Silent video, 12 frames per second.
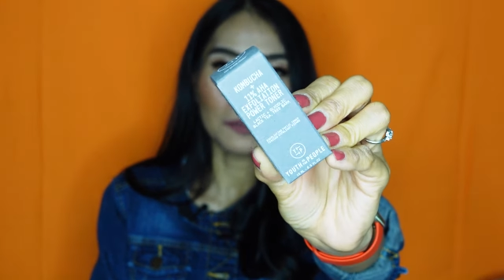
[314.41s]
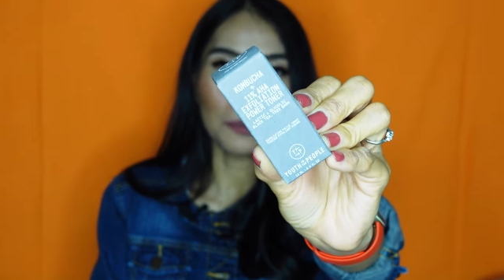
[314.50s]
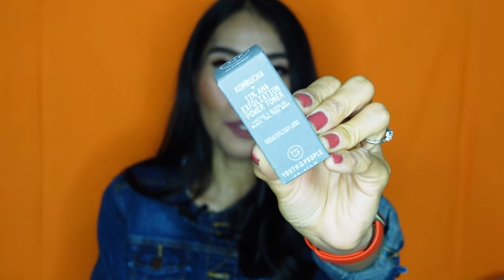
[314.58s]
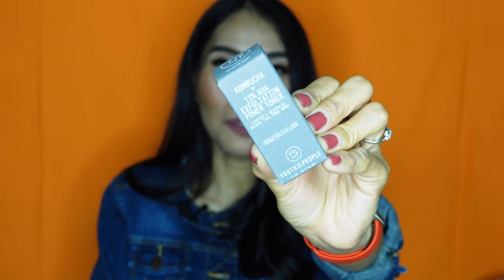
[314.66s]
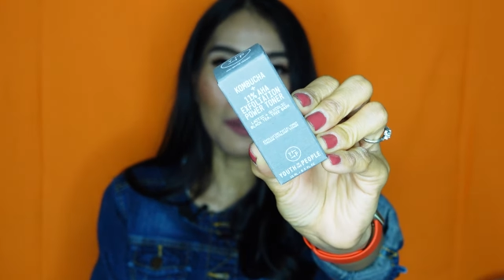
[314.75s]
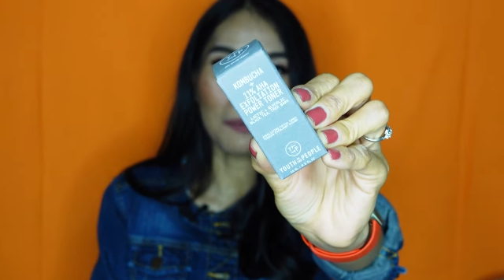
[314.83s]

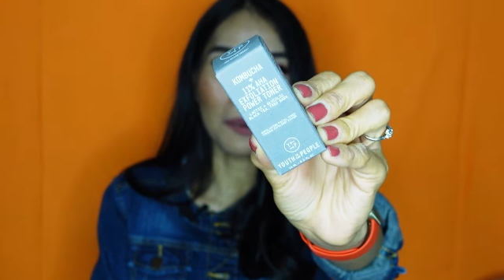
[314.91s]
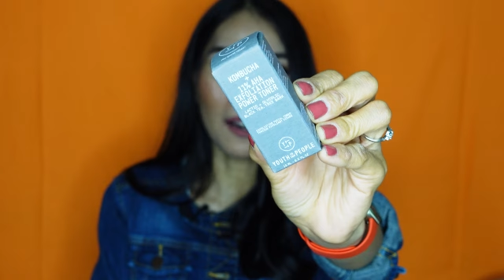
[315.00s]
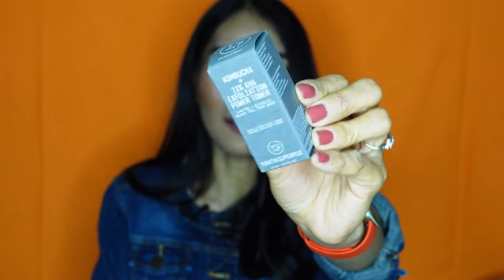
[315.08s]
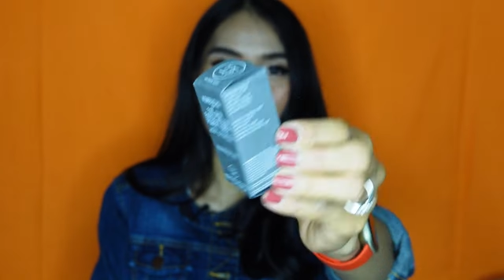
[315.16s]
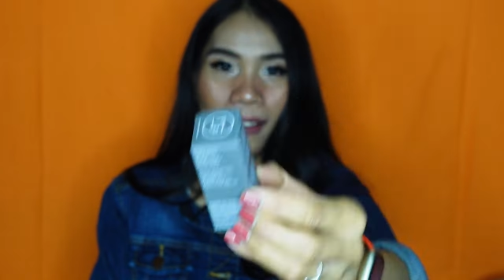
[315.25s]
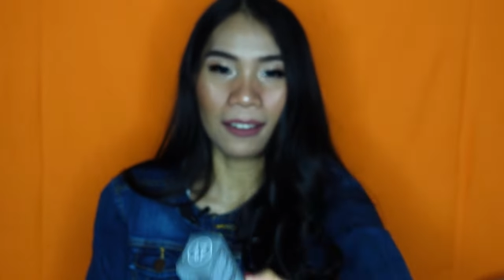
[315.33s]
beauty
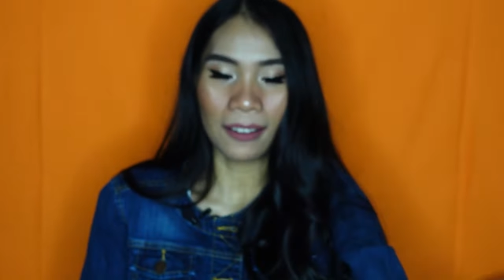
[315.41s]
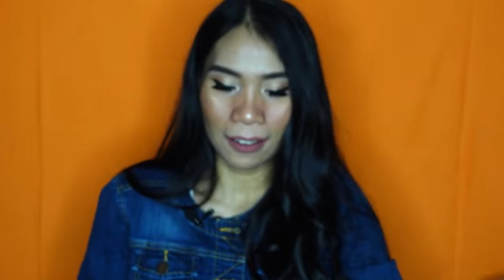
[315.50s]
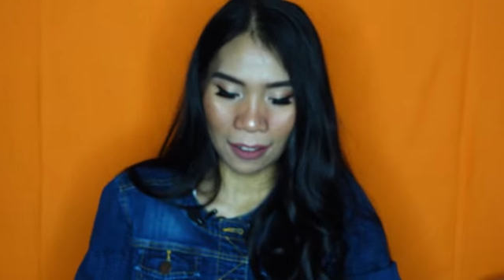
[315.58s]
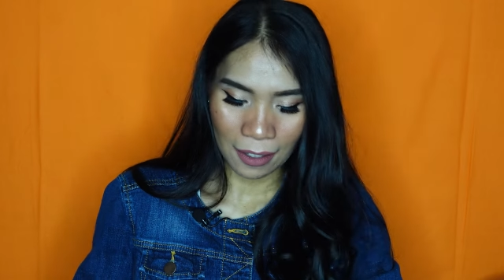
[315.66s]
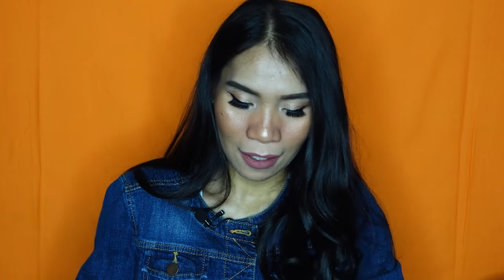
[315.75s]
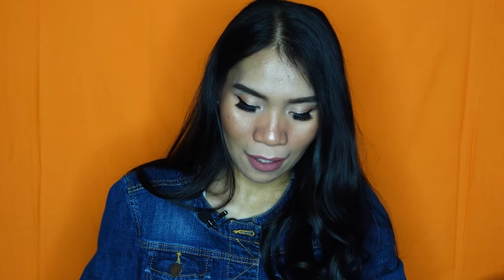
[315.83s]
brand.
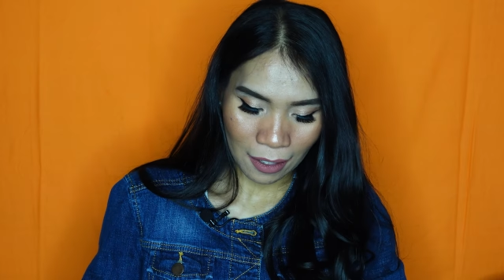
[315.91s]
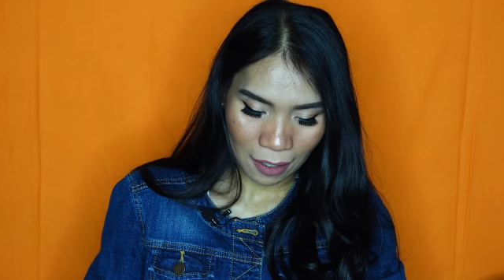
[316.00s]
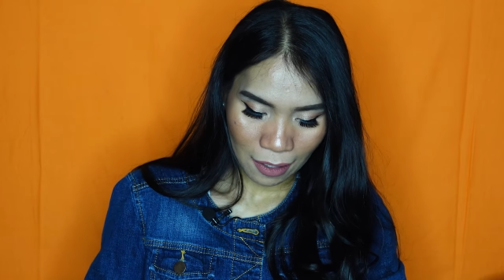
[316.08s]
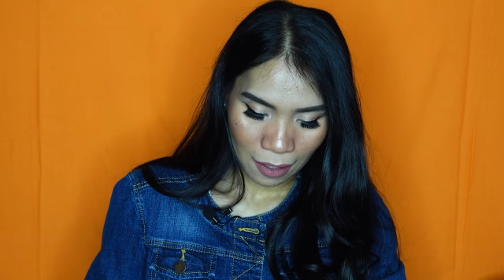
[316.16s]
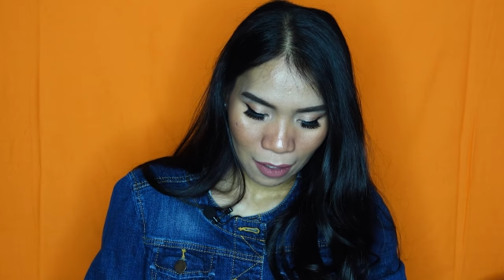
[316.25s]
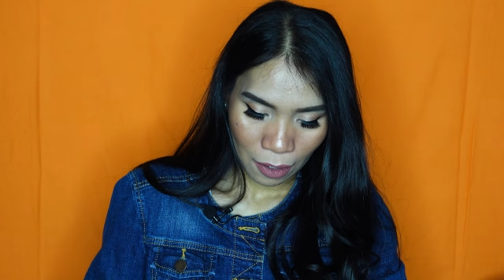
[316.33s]

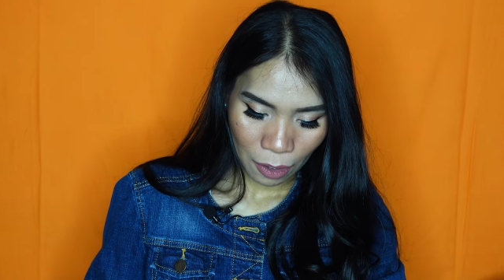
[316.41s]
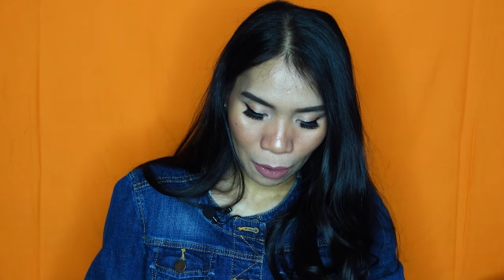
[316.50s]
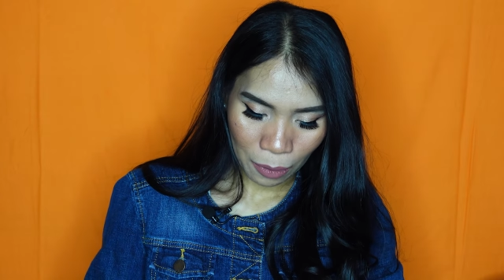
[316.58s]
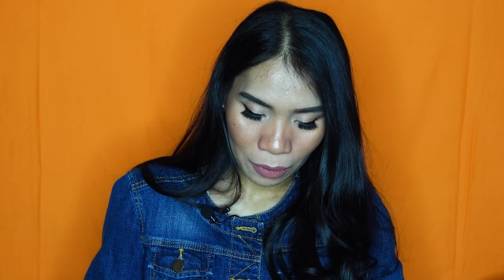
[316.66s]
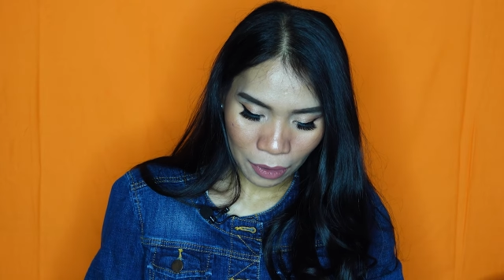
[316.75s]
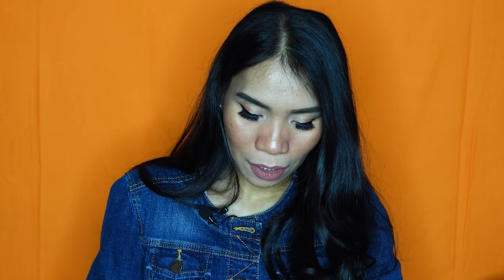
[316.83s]

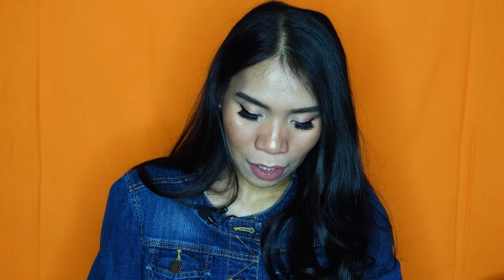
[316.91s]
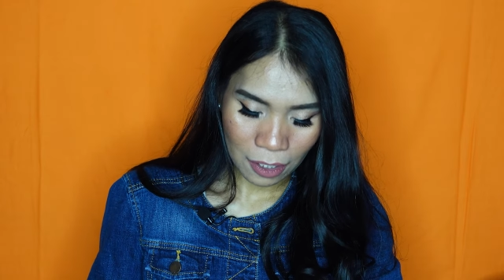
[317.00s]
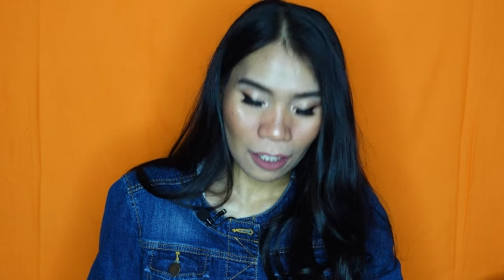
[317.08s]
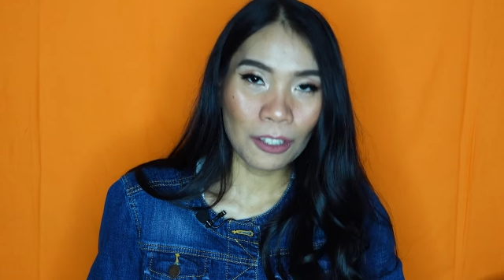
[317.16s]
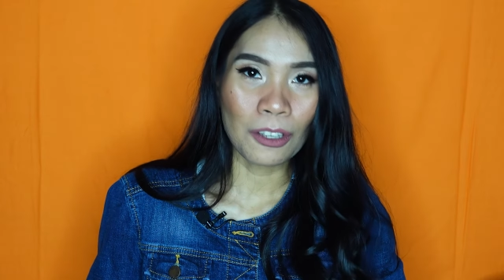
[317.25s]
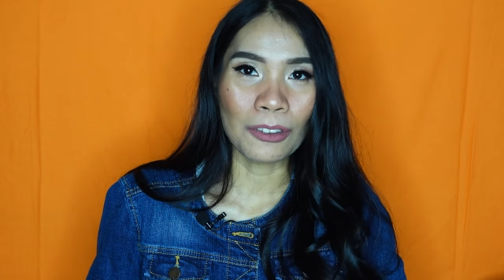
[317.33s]
Toner.
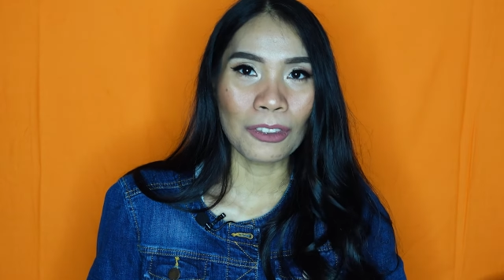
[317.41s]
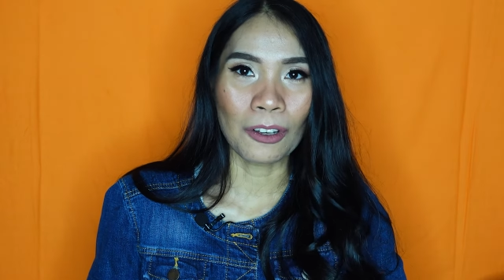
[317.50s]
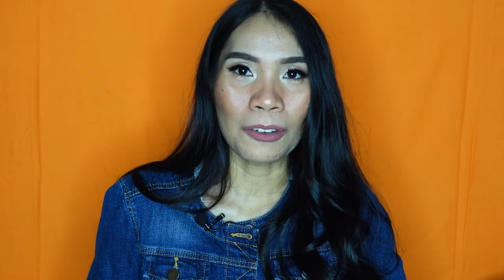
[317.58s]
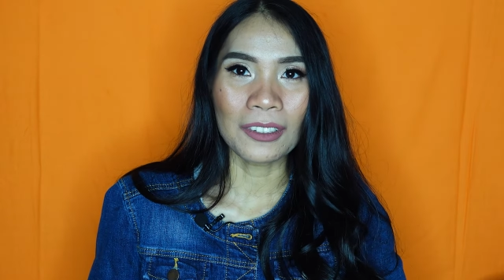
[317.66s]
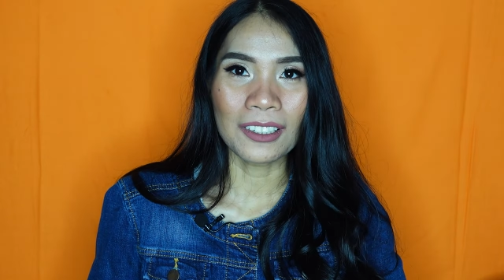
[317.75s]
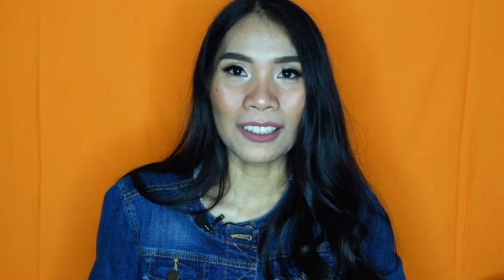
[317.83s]
It's a cute
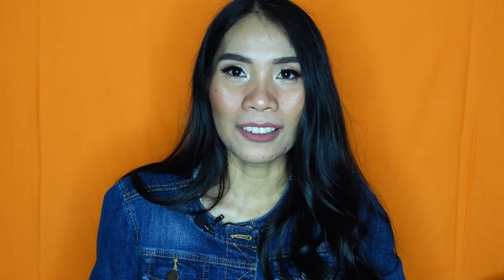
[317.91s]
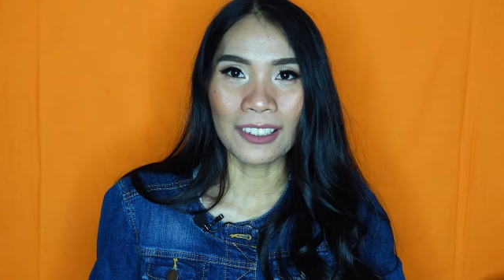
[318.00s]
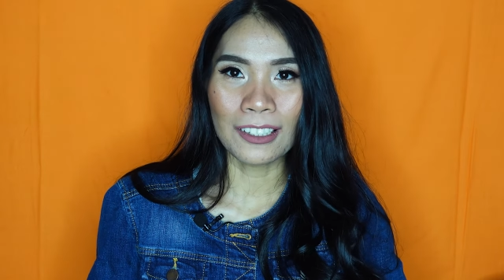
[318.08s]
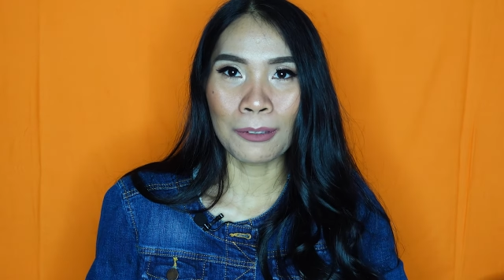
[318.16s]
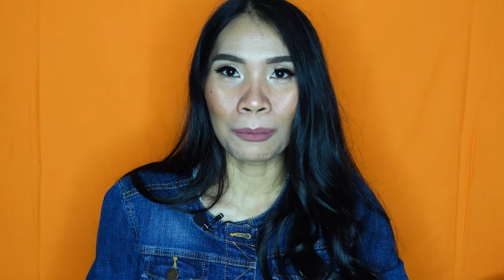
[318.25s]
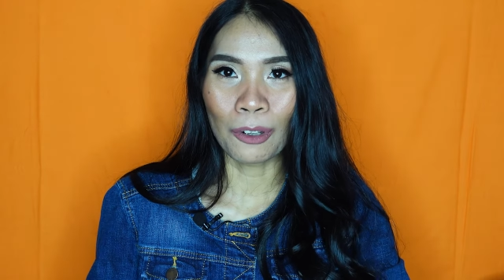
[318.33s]
toner though.
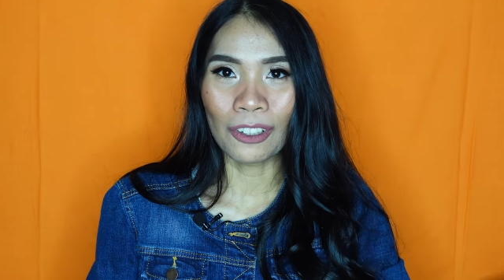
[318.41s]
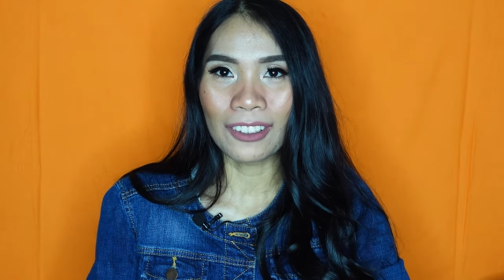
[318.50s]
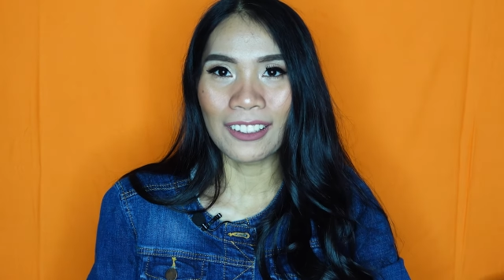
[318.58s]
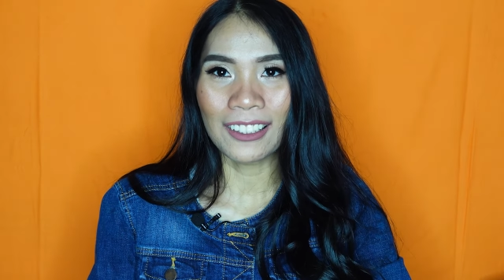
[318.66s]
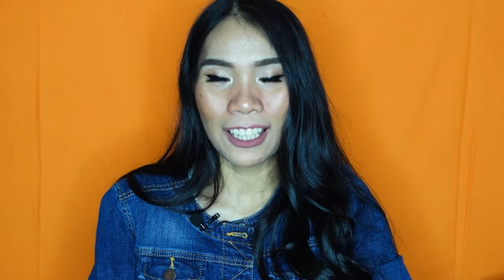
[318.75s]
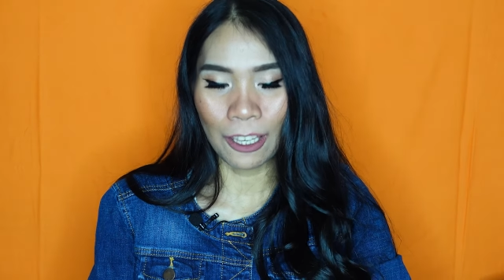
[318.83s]
It's
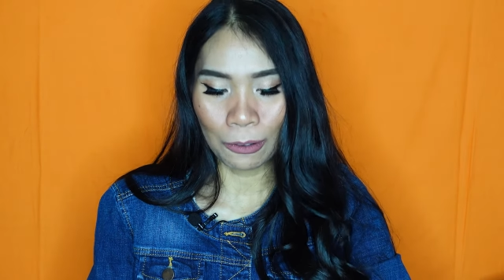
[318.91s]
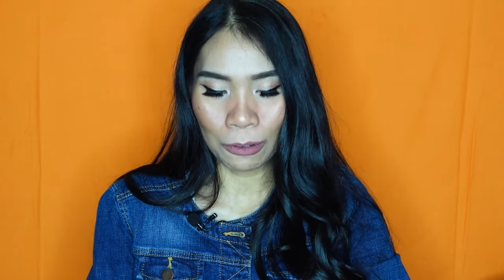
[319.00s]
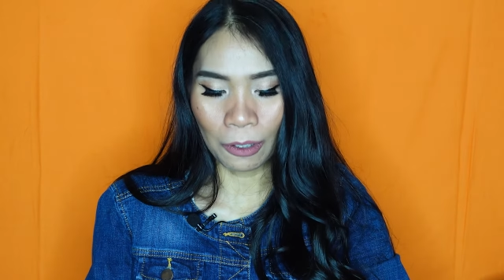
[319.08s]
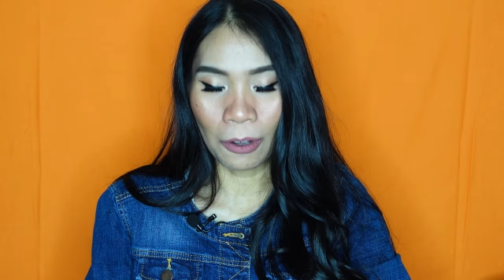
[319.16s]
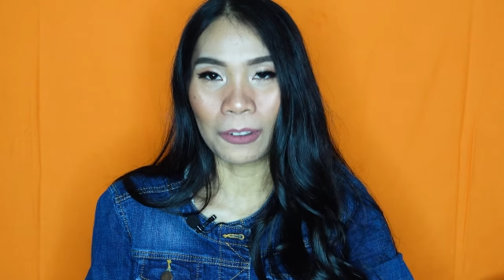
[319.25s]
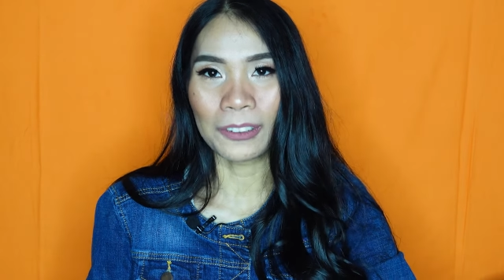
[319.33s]
small, cute
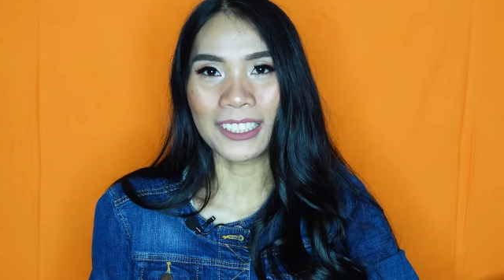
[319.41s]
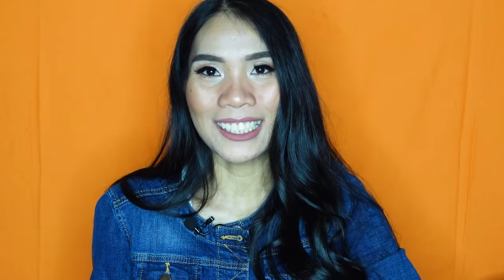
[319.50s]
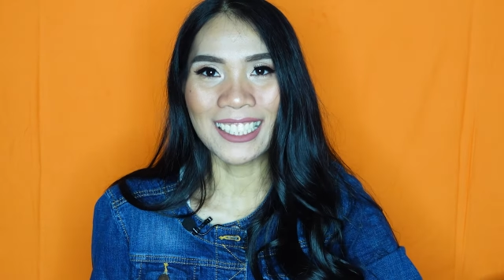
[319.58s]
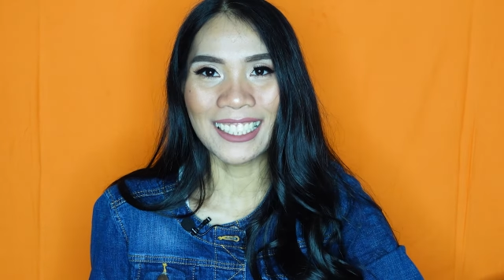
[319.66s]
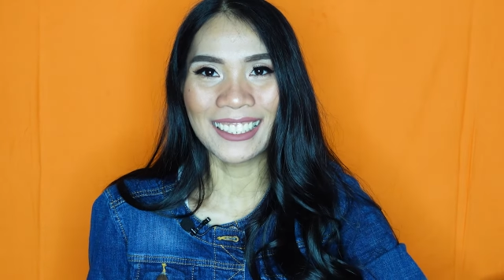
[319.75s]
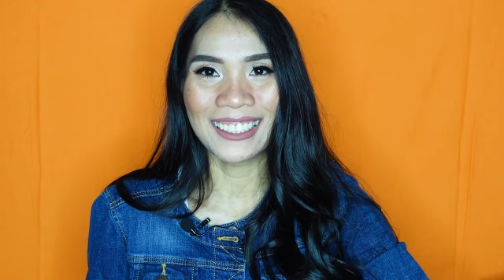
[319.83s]
toner.